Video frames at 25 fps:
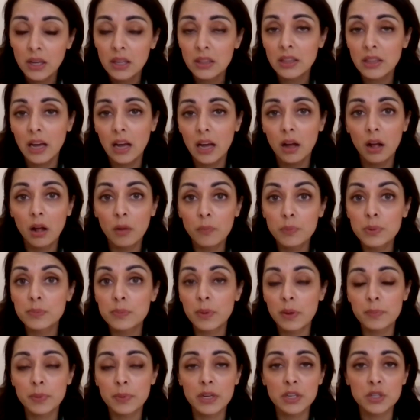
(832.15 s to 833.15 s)
that helps
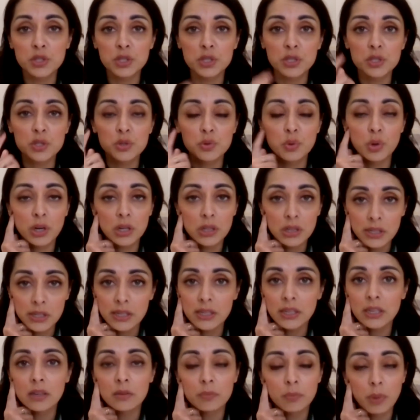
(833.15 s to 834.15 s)
my patients who are
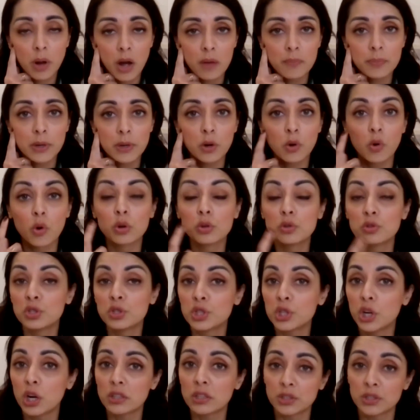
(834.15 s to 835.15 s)
clicking and popping or whose
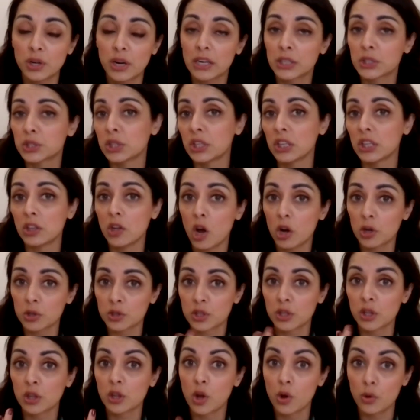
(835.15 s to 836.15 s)
jaws are actually
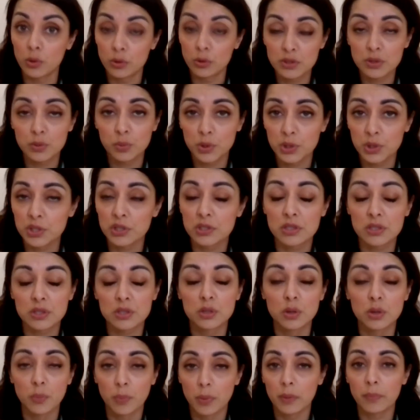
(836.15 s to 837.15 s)
locked closed, which is
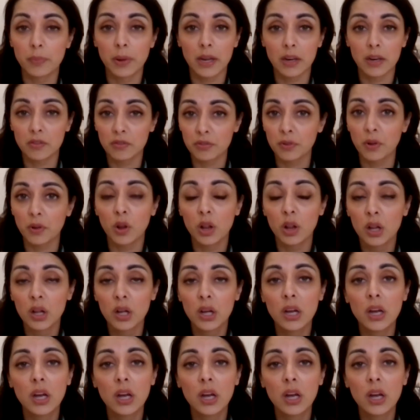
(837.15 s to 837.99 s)
super painful.